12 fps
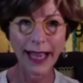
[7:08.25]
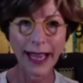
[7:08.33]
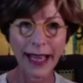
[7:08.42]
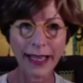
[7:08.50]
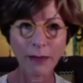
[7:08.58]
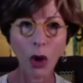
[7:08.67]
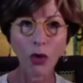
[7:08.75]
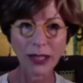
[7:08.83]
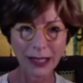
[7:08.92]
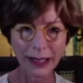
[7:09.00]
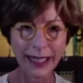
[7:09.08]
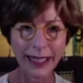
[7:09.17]
And
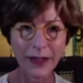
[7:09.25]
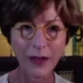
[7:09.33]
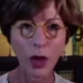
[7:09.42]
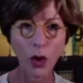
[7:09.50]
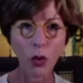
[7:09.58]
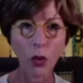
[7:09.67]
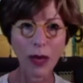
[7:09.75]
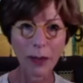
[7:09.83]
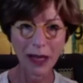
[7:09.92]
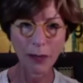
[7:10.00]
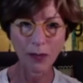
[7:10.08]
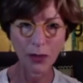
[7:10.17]
mostly there were
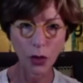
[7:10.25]
women.